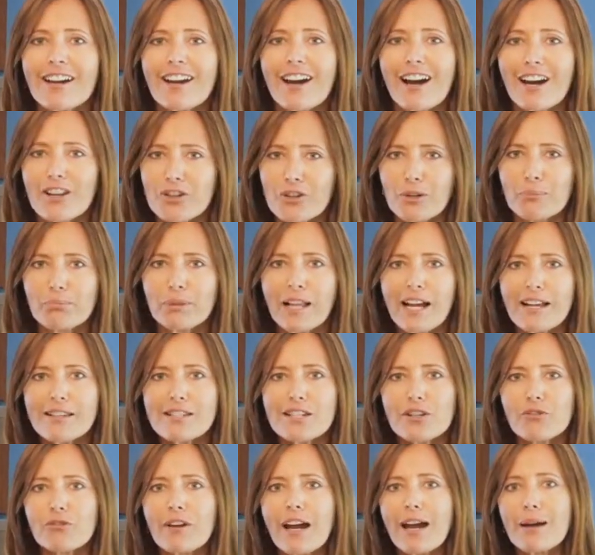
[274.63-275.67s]
under a
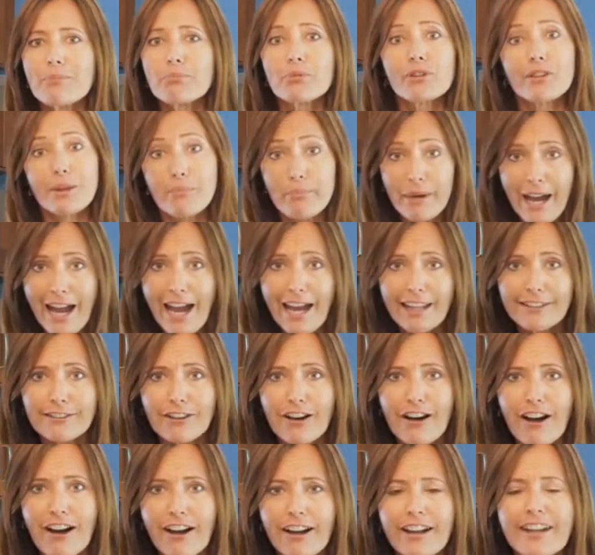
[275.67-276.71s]
plastic wrap with a
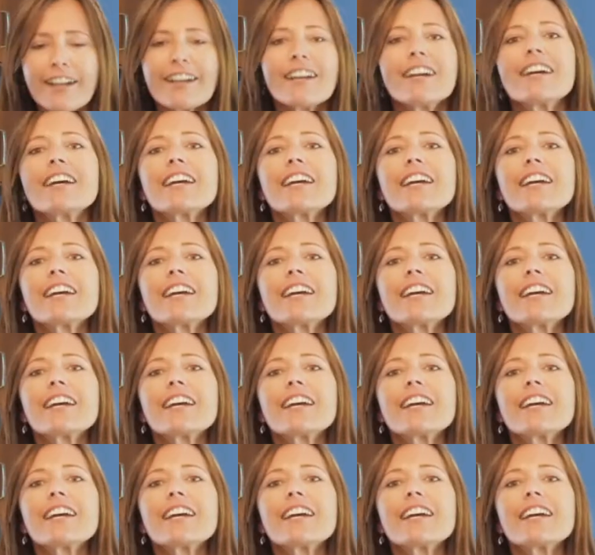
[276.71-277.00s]
padlock.